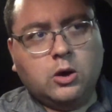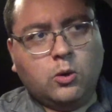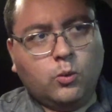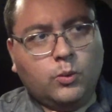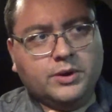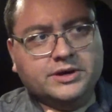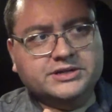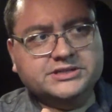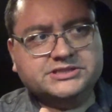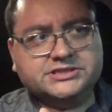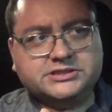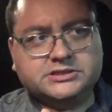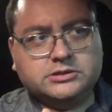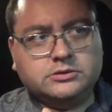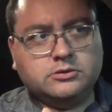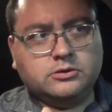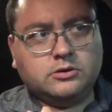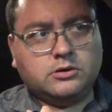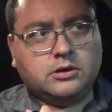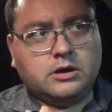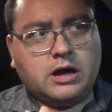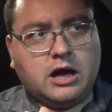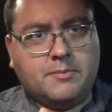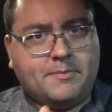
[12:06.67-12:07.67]
was
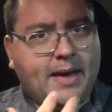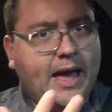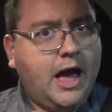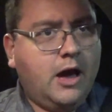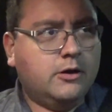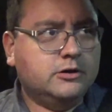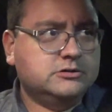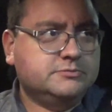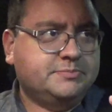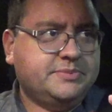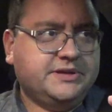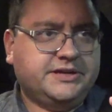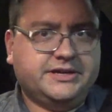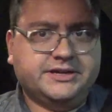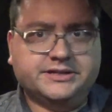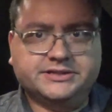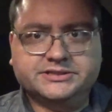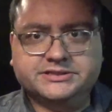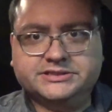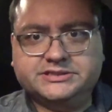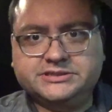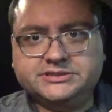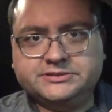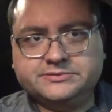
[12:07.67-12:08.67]
about,
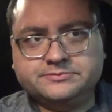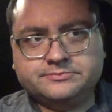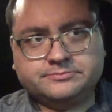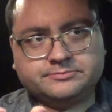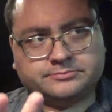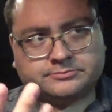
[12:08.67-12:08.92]
because